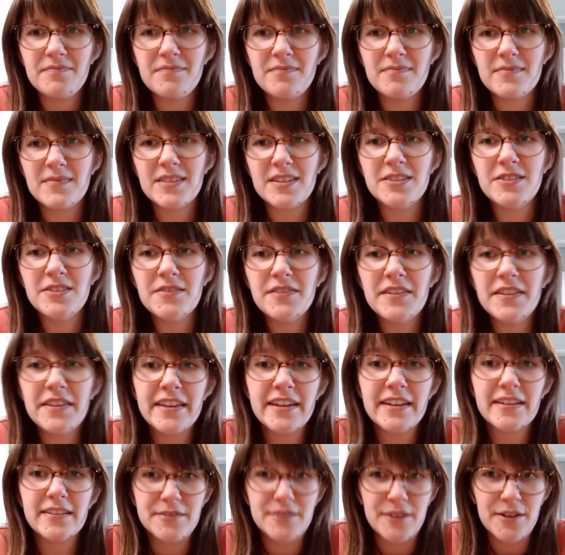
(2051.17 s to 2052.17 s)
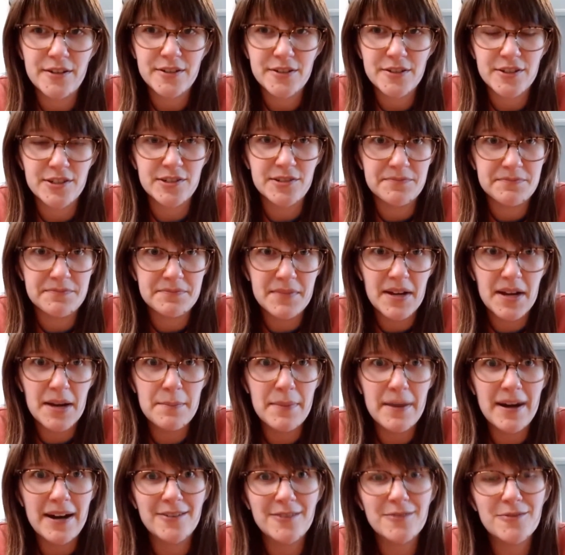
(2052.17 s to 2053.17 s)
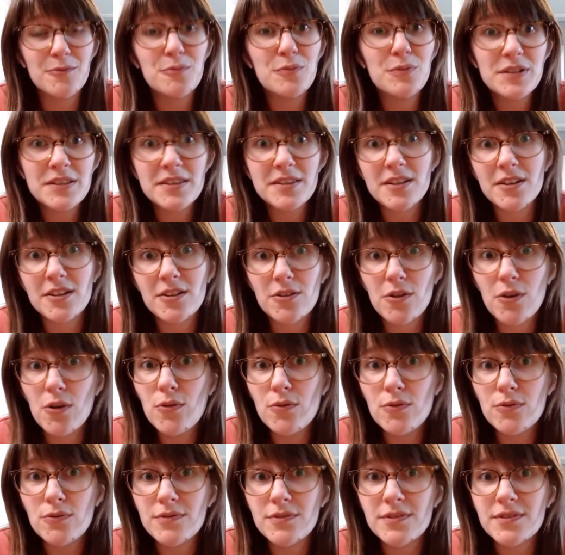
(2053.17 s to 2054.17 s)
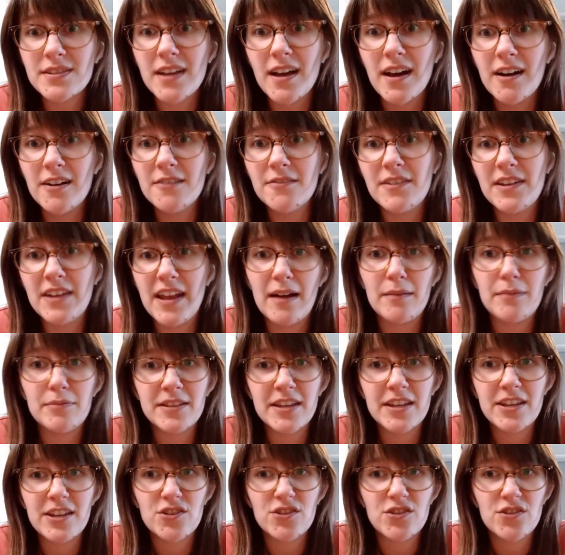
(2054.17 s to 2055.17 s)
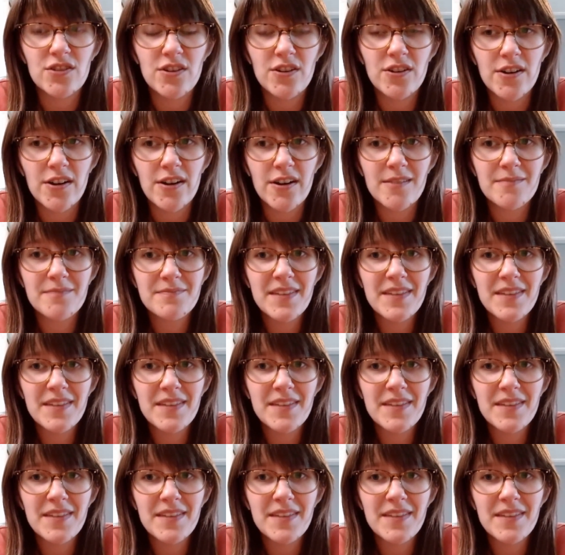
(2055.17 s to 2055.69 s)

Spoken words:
Because you have to think long-term about what the goals of an application are.